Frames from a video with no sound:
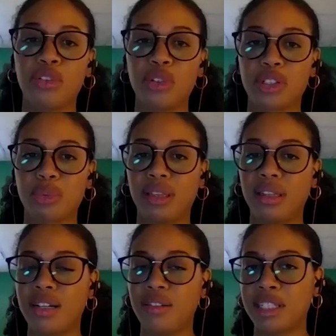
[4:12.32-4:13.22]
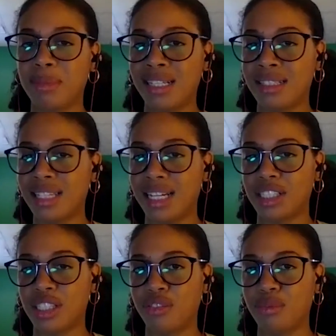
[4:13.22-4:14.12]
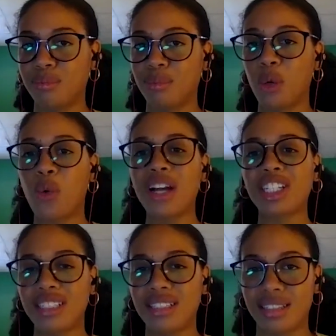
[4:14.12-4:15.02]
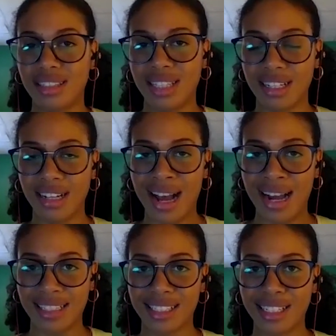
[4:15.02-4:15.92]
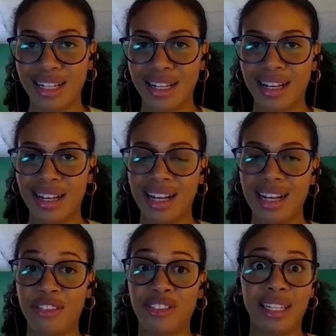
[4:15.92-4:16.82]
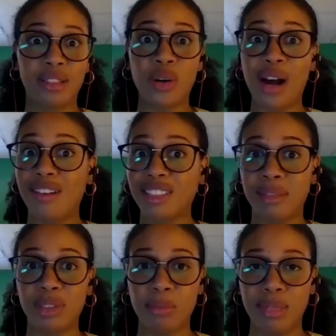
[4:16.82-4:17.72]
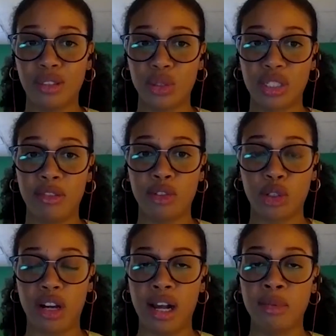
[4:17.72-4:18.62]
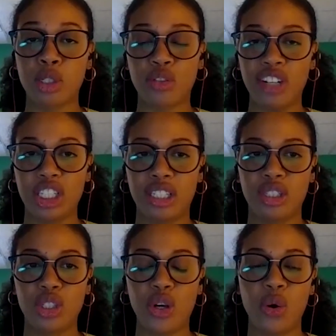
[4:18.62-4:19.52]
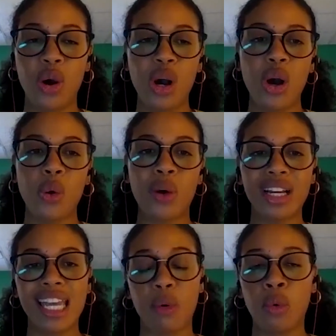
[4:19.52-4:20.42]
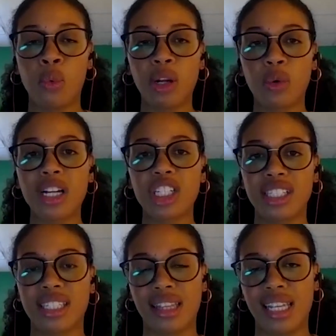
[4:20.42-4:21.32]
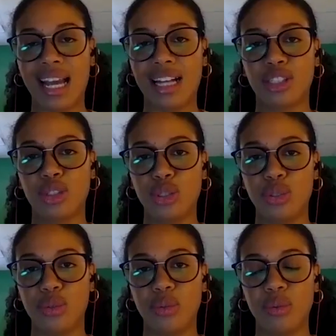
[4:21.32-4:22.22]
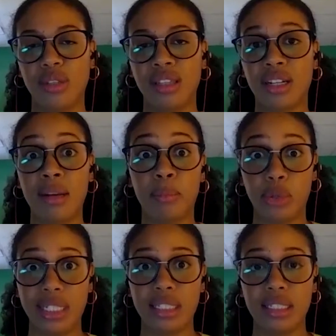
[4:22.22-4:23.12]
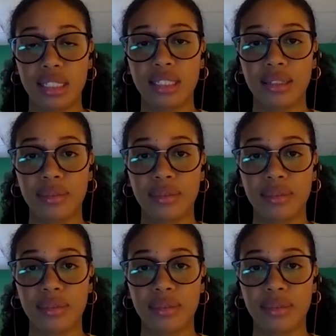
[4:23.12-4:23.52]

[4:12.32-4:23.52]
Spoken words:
viewers would love some insights of questions they could ask if they don't have time to make those other observations. So what questions can they ask to their employees?